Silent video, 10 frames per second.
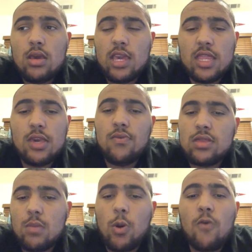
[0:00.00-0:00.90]
And then with
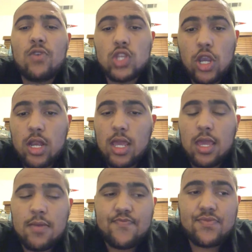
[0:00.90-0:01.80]
them overturning
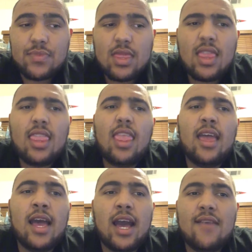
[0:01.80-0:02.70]
it,
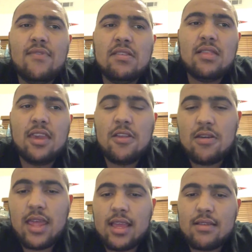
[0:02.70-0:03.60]
obviously,
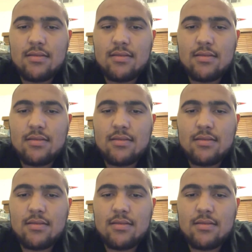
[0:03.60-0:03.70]
that